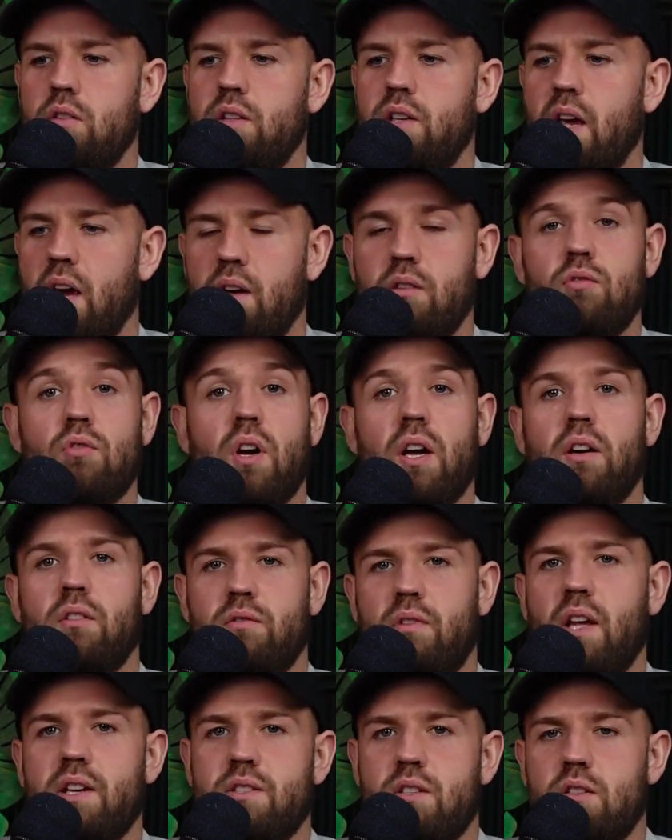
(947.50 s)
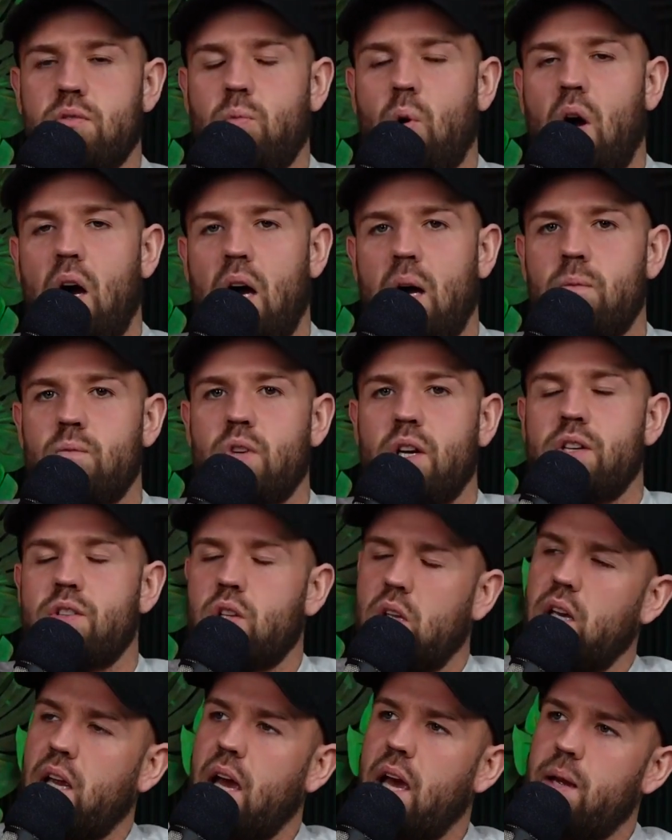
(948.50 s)
Yeah, right. This is what happened, right?
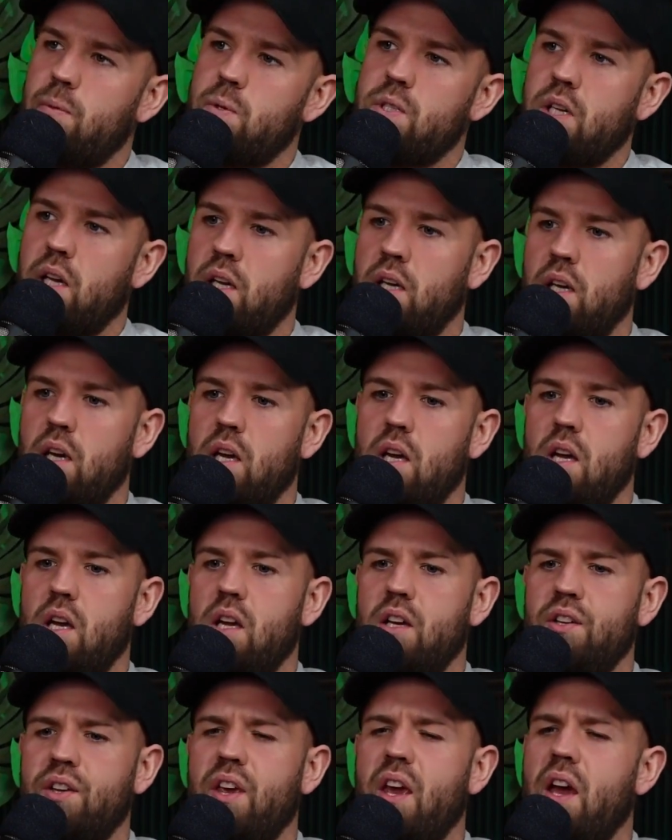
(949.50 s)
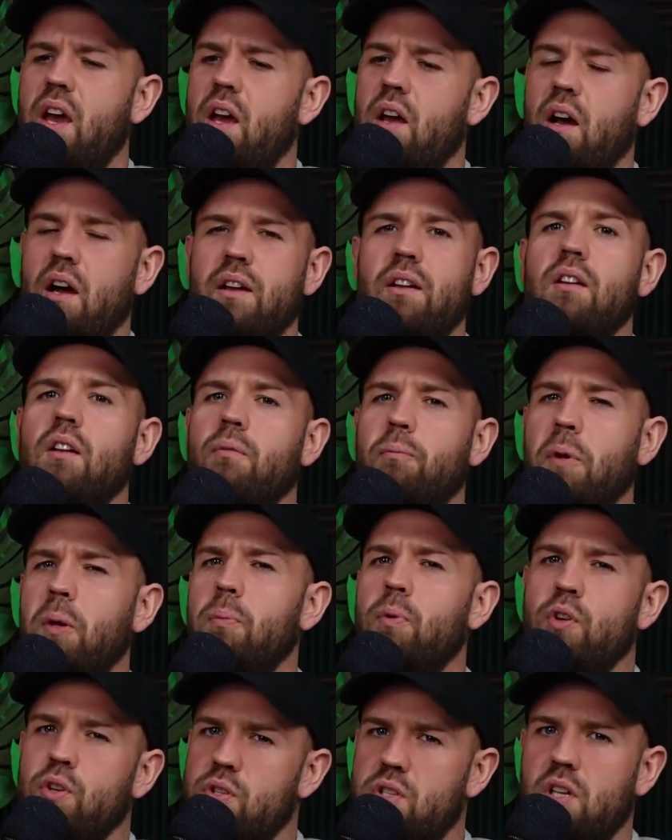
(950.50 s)
So the guy was like, yeah, and the
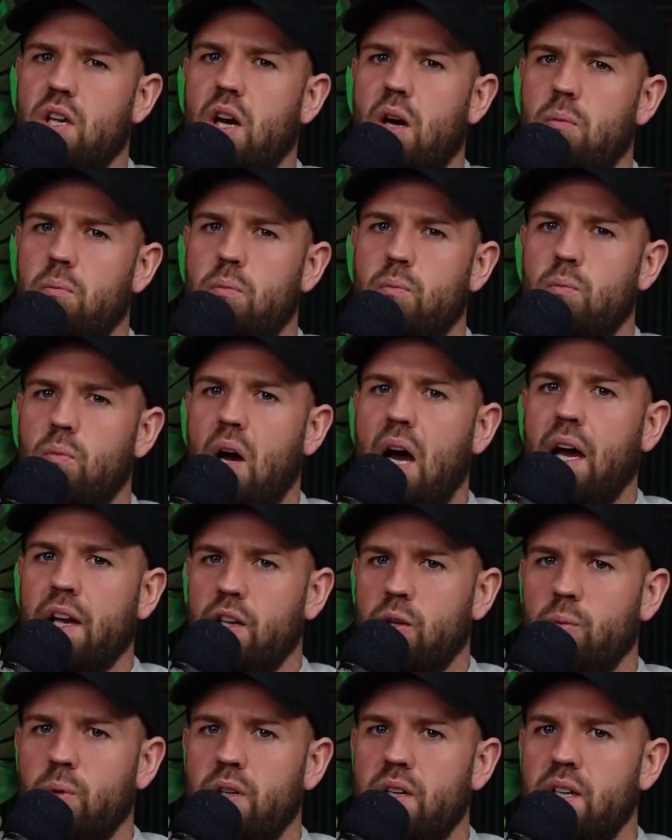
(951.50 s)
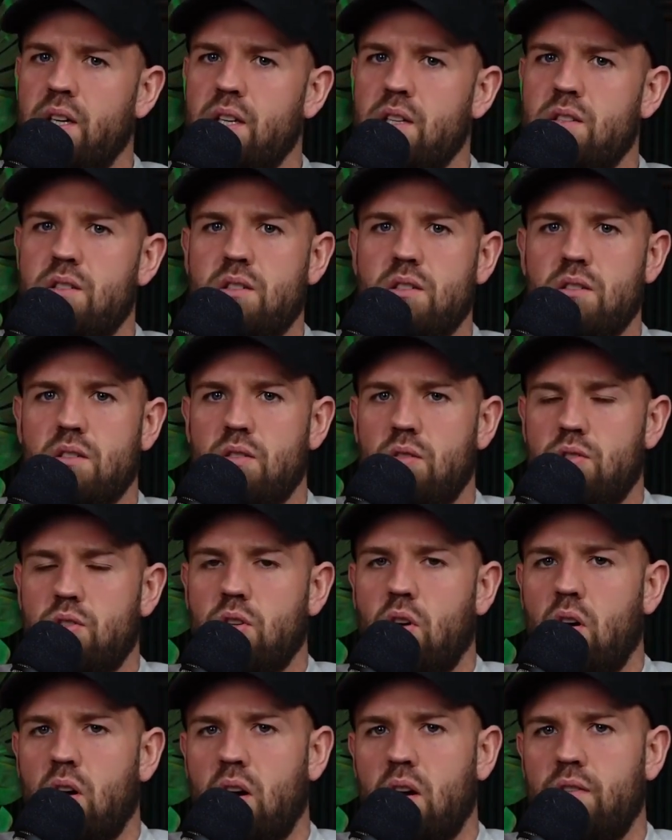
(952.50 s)
people used to come at you with these
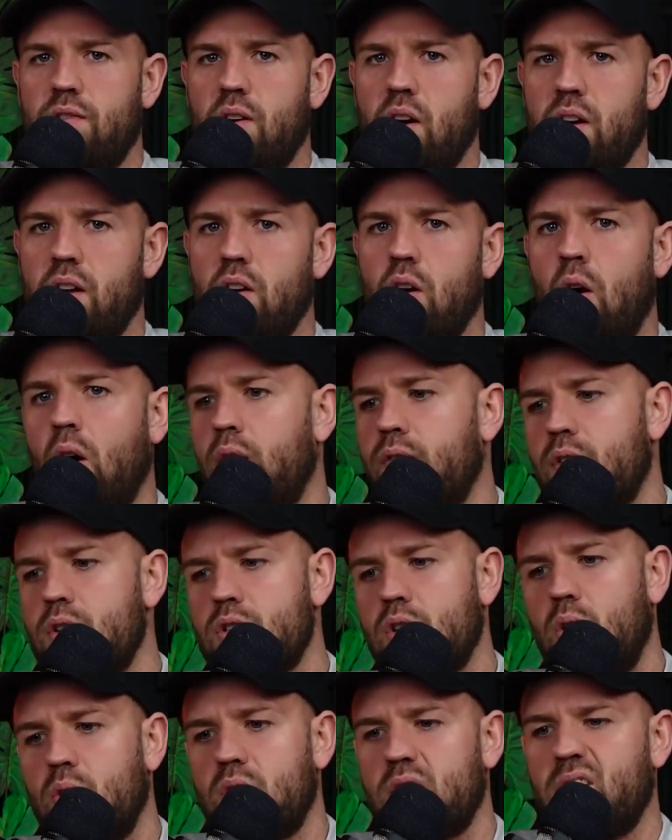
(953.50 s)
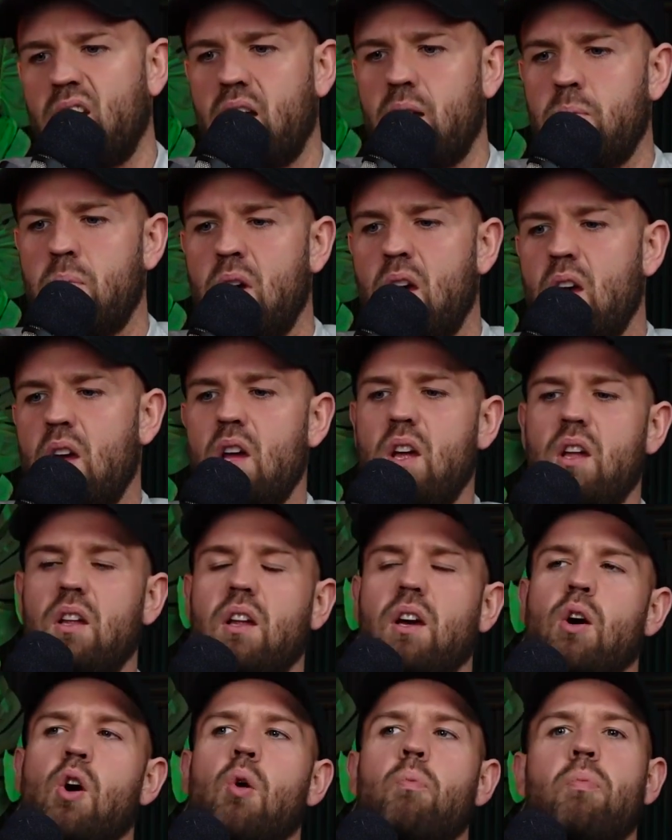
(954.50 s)
sort of fucking offers all the time.
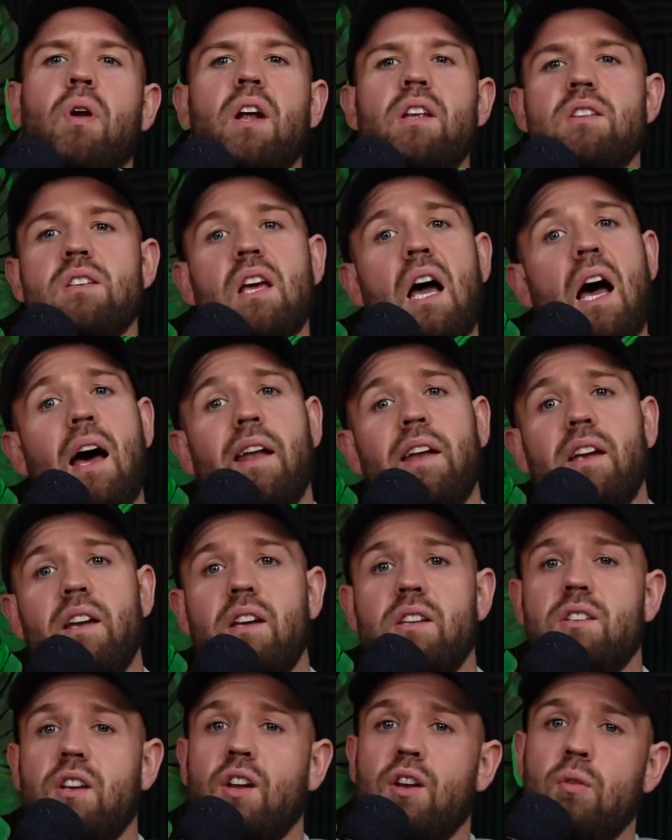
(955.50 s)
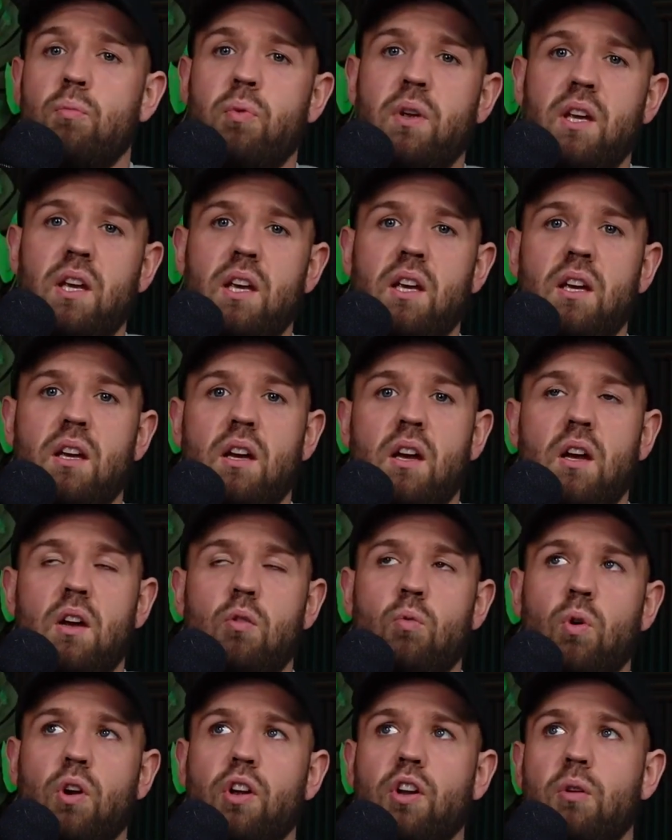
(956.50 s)
Like, oh, Prince Harry is going to be,
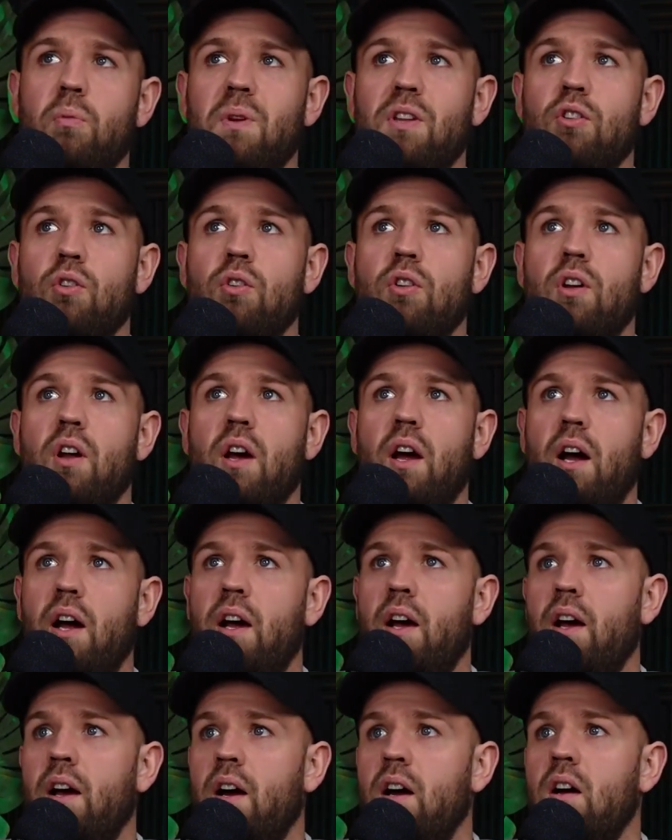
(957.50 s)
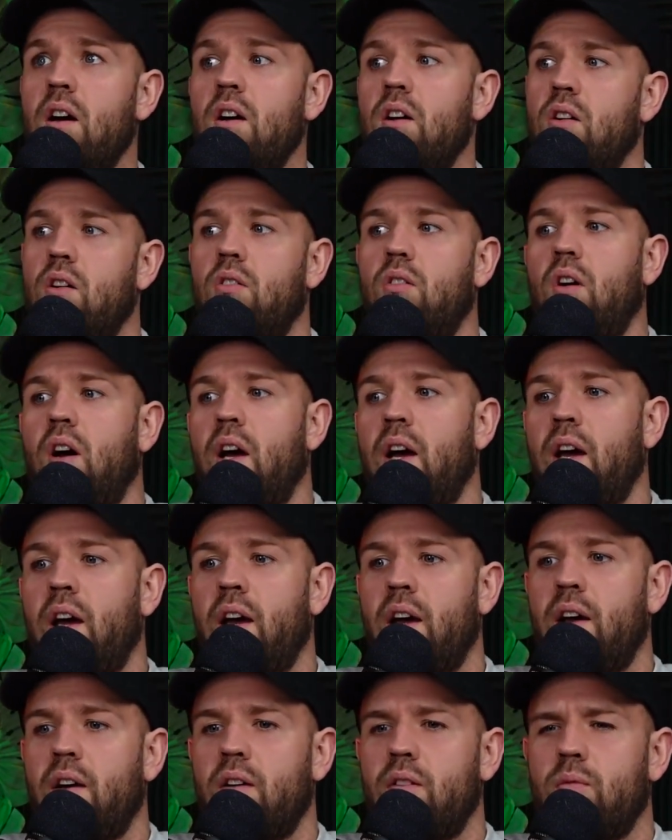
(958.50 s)
we're going to be doing it at,
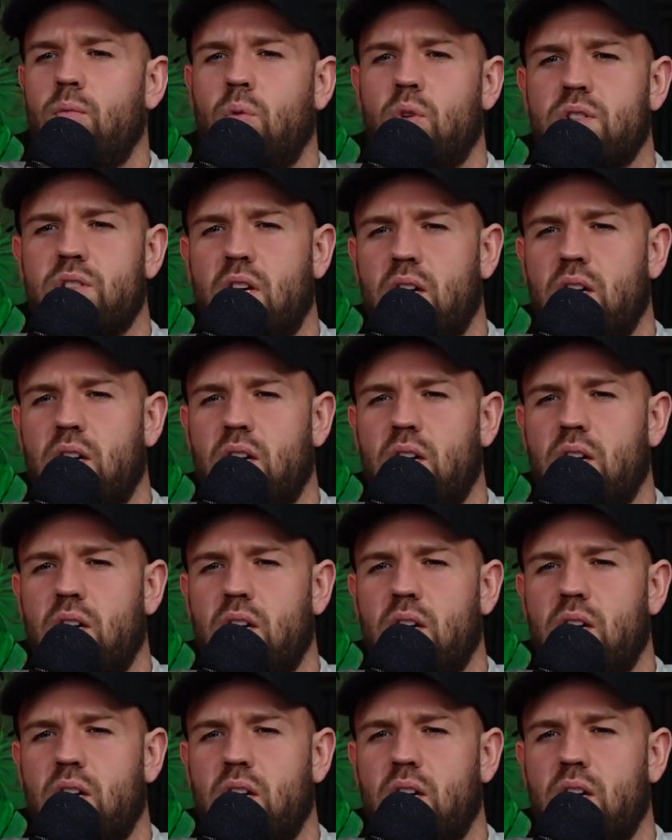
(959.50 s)
uh, what's